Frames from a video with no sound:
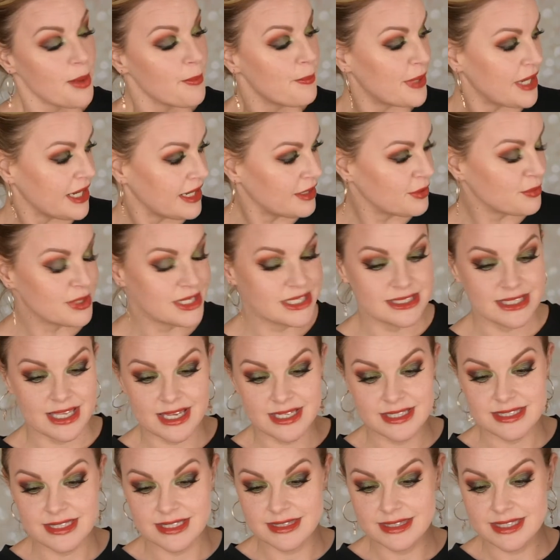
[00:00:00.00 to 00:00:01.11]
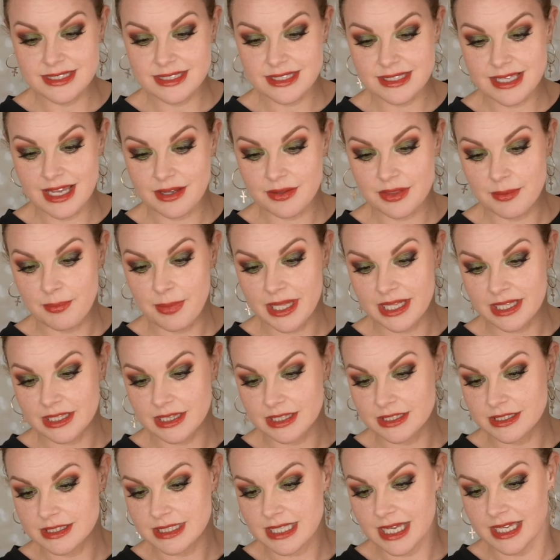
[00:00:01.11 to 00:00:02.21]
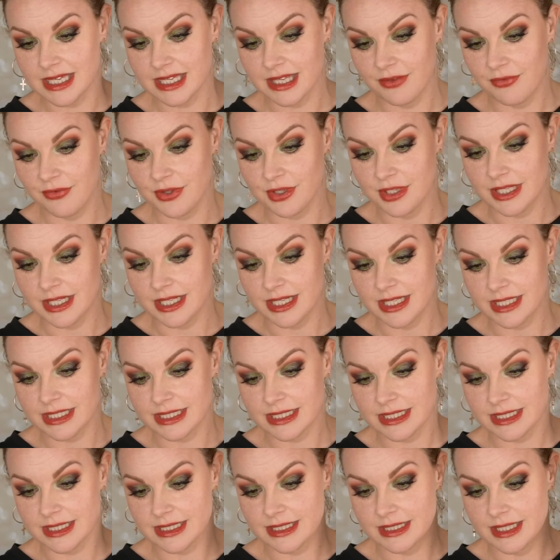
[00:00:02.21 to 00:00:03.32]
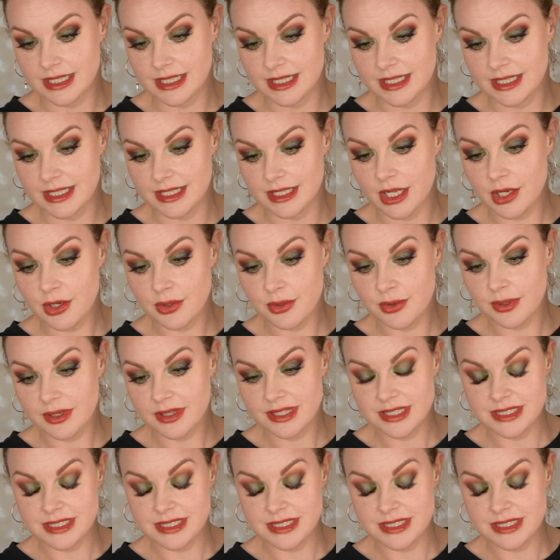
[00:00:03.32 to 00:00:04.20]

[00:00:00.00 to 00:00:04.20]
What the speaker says: But anyways guys, this is how the palette looks like if you didn't know.